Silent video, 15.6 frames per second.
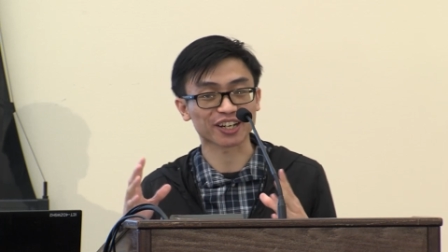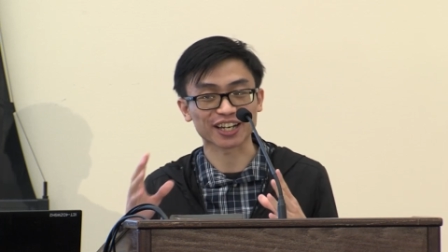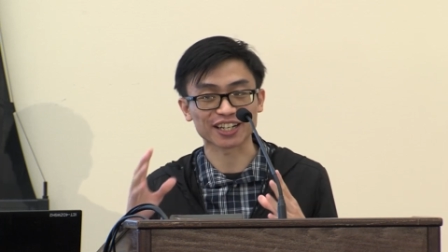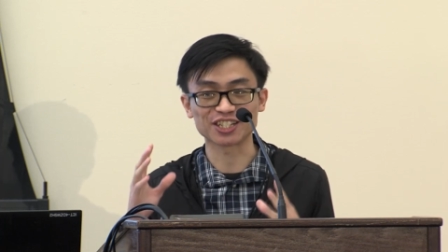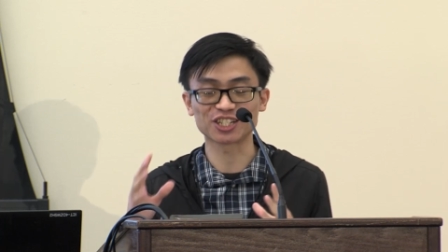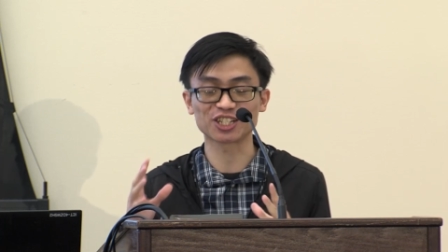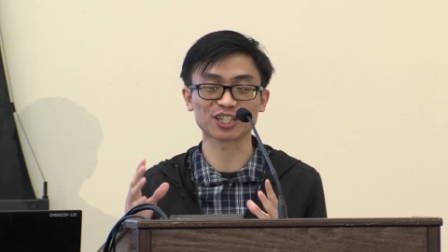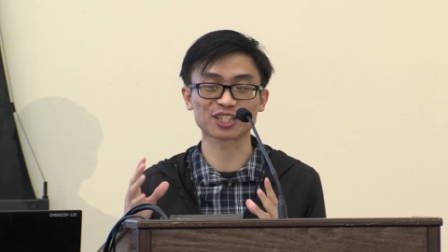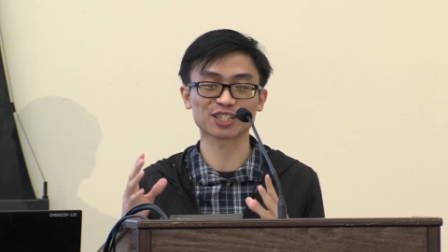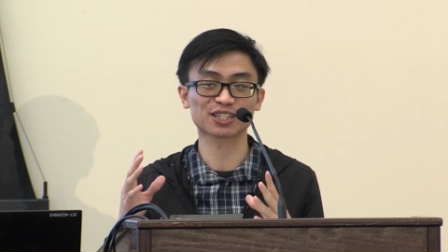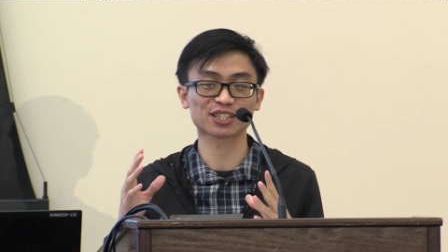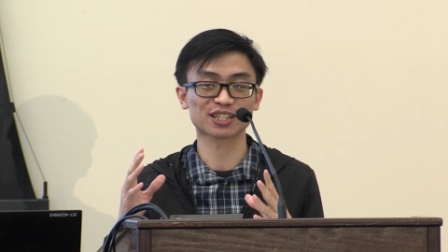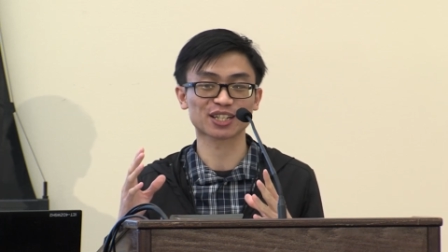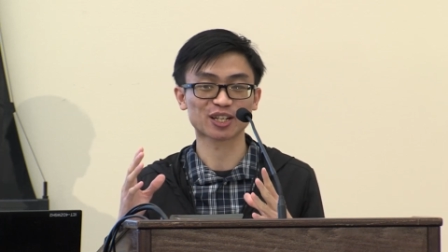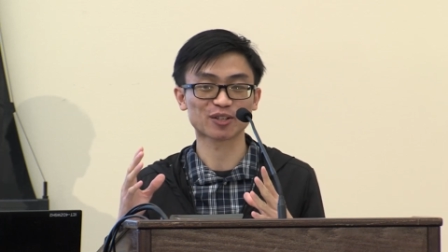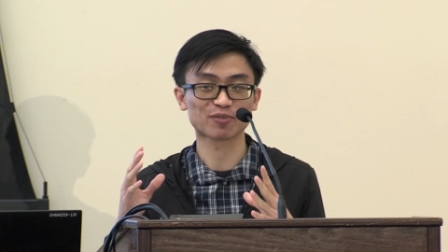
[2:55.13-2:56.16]
as just
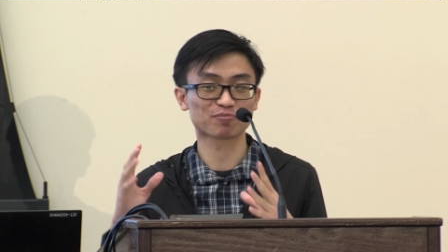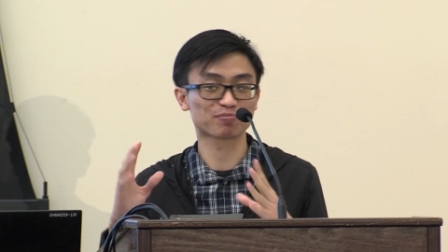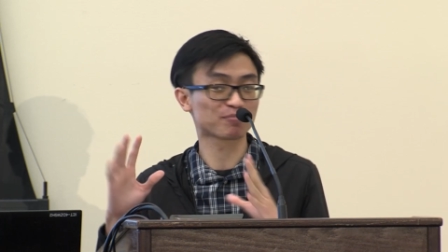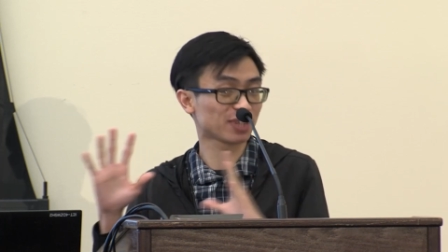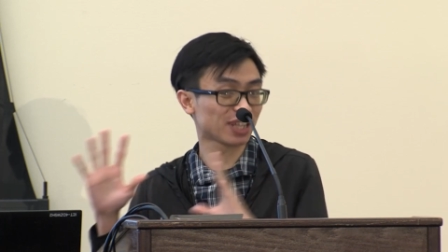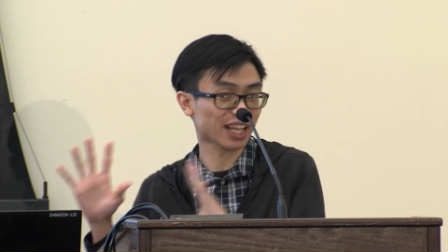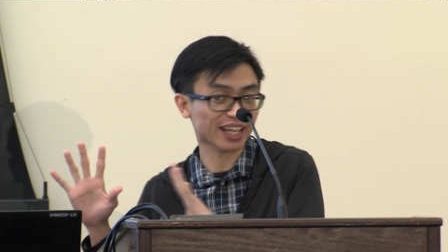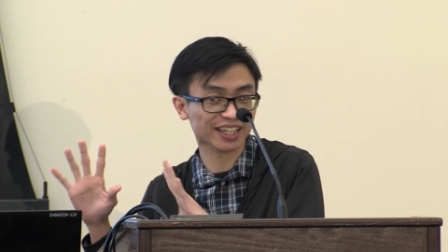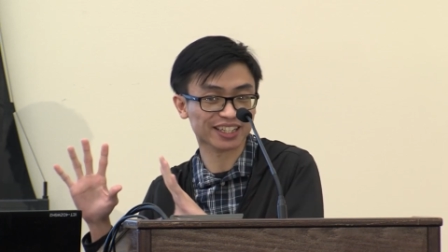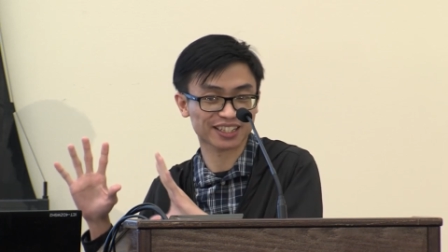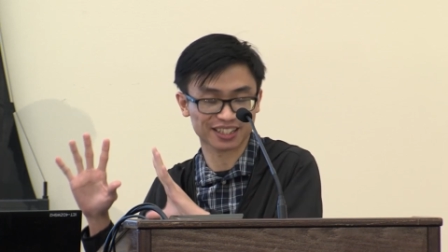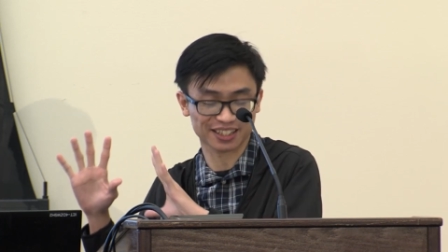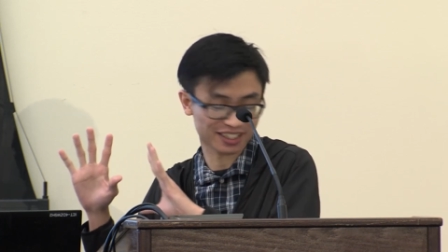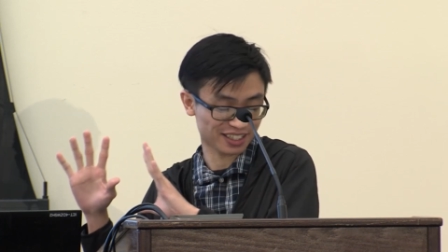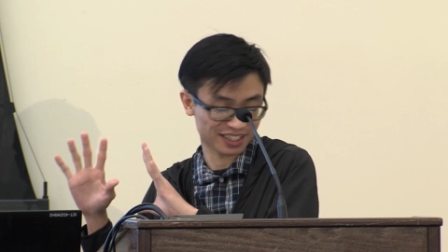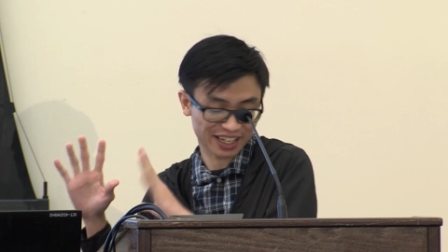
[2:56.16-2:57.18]

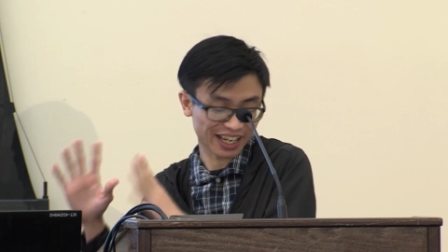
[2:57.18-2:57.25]
plain Andy.